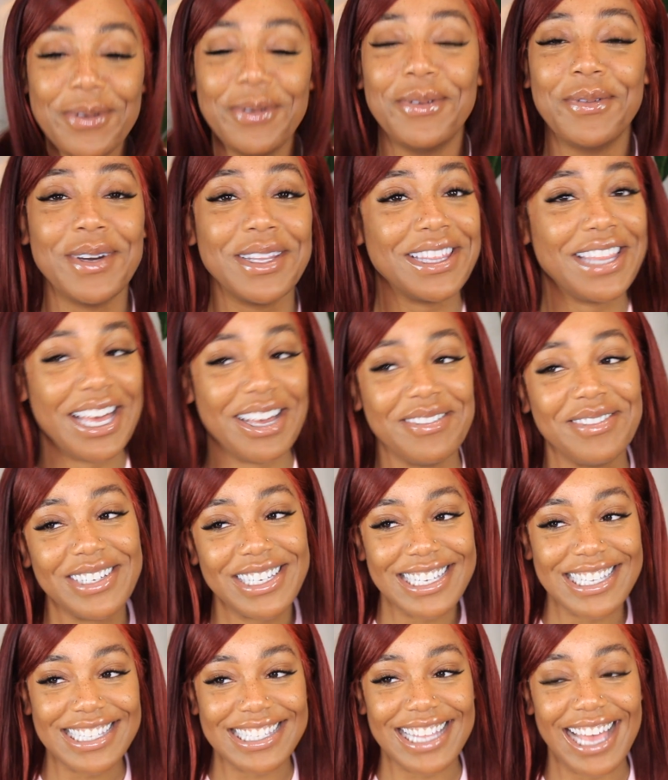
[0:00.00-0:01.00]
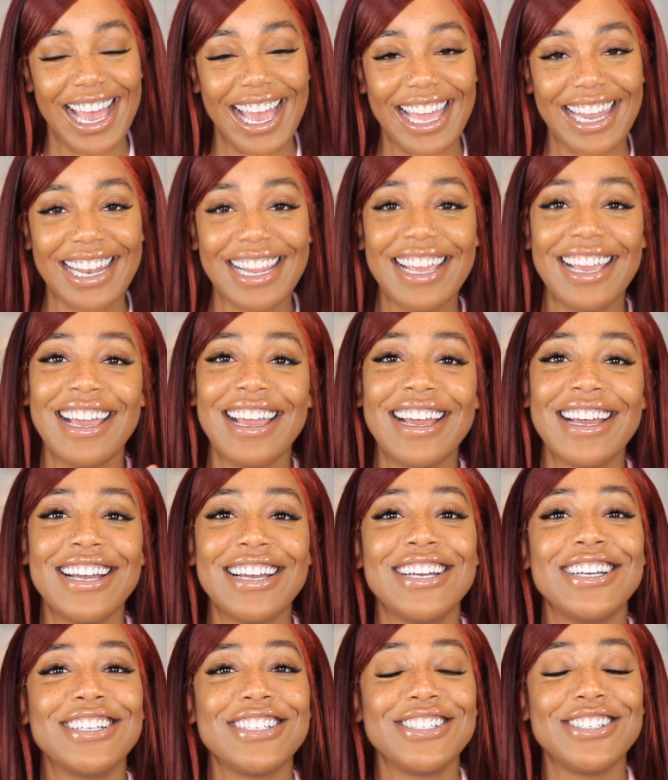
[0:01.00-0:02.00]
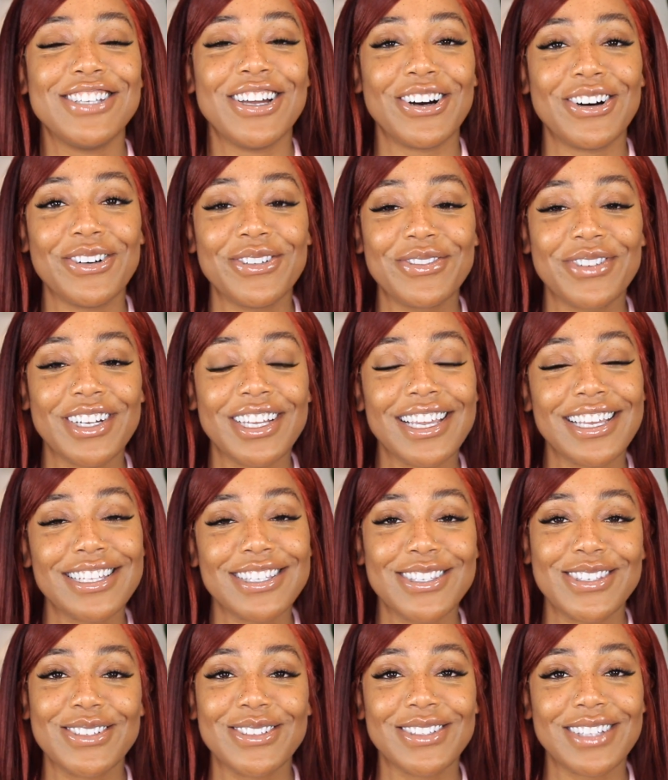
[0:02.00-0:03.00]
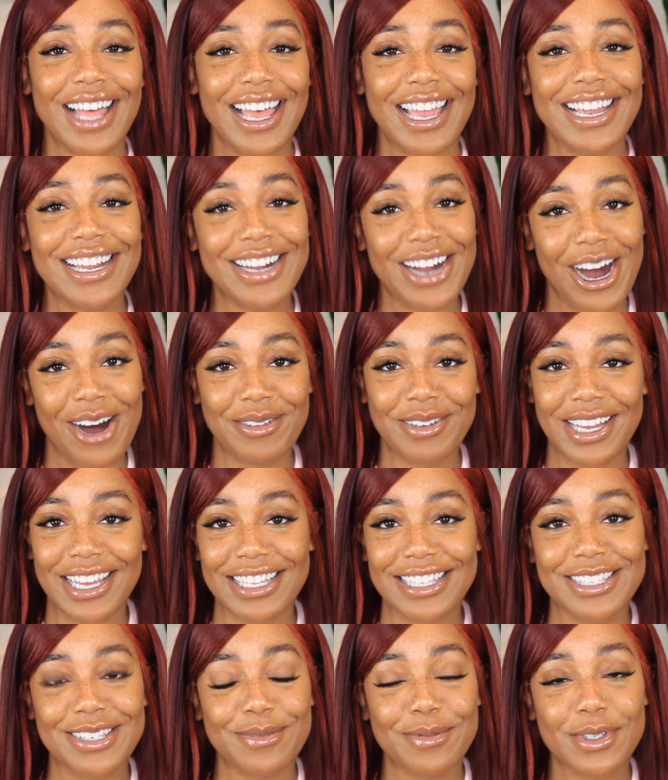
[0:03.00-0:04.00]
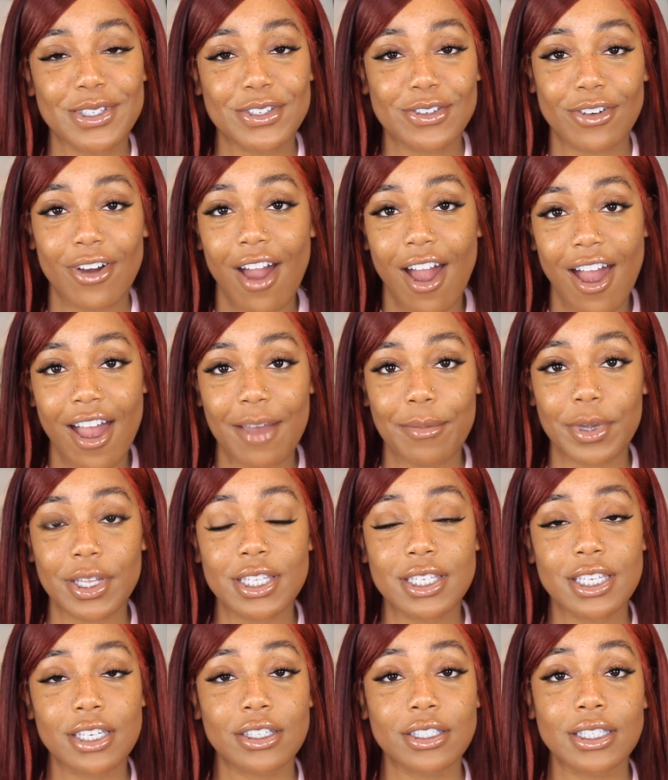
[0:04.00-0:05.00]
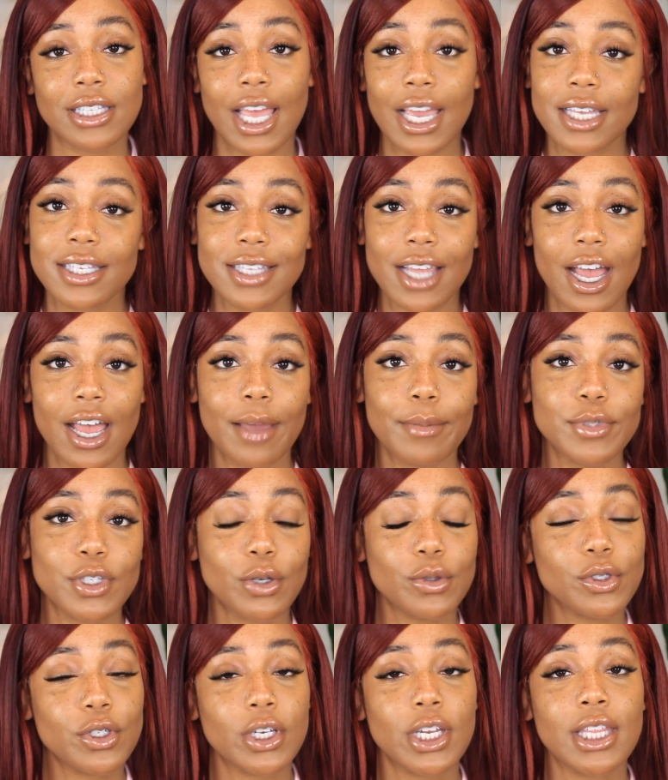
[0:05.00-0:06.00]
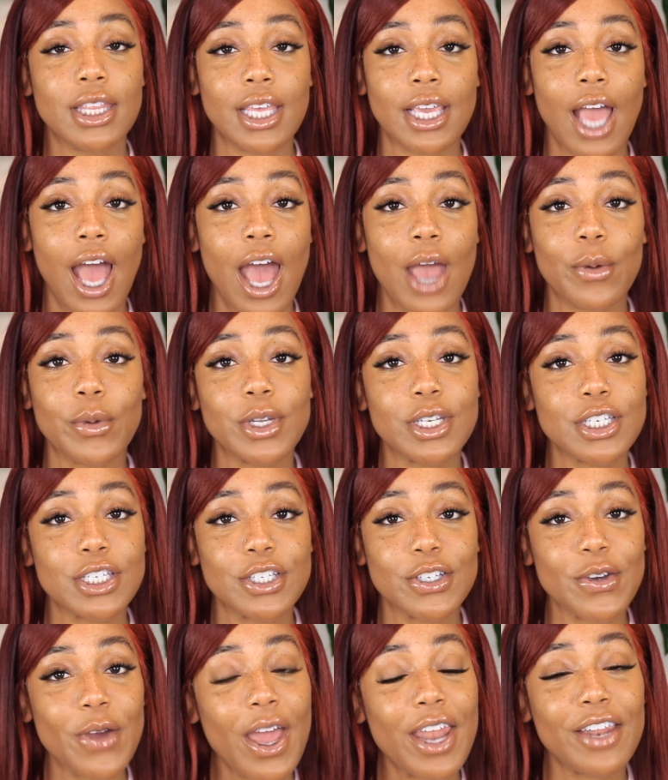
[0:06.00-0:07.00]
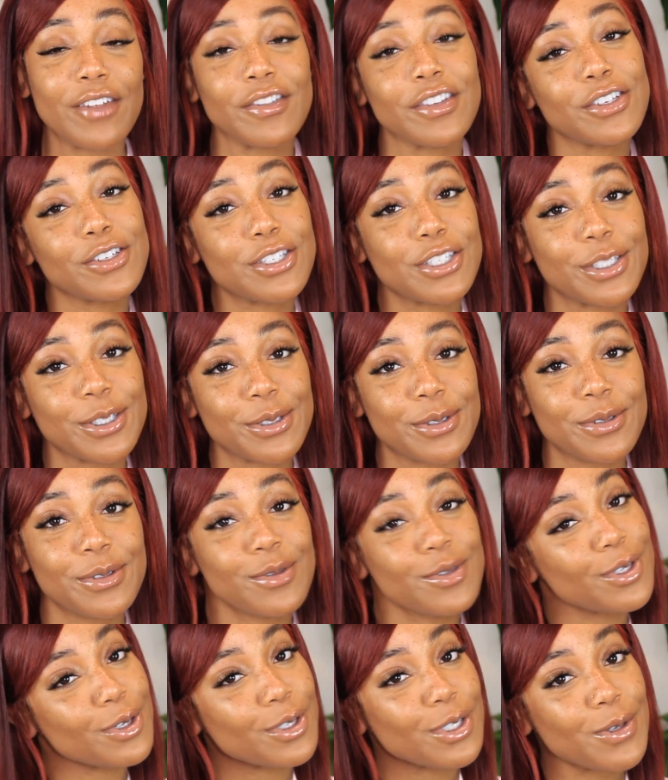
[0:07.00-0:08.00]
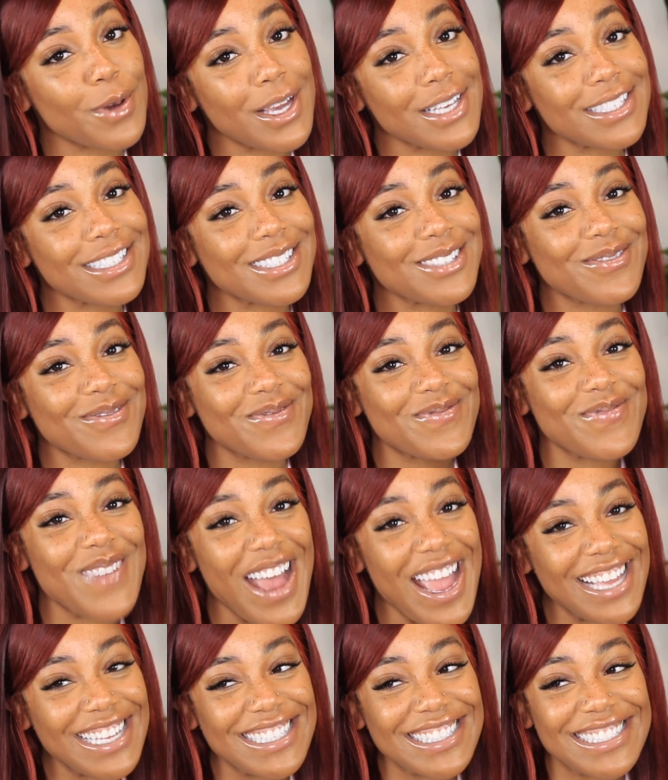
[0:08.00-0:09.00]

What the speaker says: with that being said, don't forget to like, comment, and subscribe. Until next time, don't do anything I wouldn't do. And if you do, do it twice. Bye.